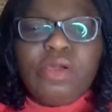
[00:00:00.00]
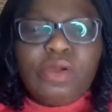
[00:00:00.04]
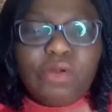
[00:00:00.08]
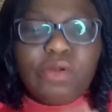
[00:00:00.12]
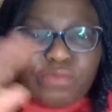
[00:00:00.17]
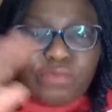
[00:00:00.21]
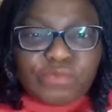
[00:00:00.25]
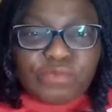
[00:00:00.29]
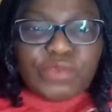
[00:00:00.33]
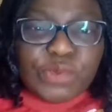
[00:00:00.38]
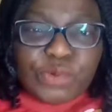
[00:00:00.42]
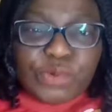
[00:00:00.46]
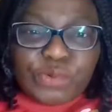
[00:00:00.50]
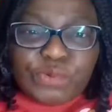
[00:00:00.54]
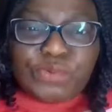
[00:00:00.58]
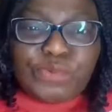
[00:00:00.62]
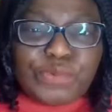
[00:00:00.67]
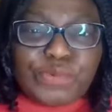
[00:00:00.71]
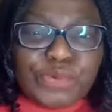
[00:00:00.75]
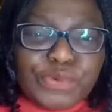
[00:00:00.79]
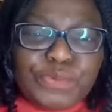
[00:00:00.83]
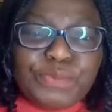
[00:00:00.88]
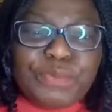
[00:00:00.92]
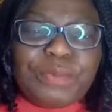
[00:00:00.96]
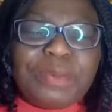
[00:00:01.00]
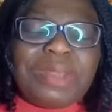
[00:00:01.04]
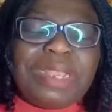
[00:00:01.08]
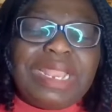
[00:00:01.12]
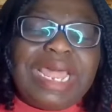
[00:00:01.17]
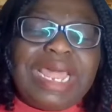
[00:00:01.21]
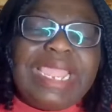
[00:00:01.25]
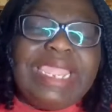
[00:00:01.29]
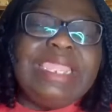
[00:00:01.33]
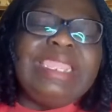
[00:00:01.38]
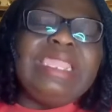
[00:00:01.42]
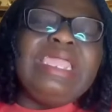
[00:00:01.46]
of your room
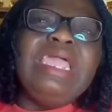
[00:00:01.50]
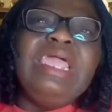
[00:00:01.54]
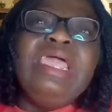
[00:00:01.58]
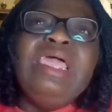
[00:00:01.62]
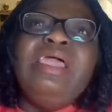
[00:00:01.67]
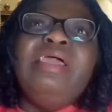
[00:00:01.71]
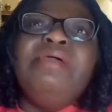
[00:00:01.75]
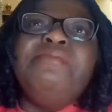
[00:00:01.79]
like?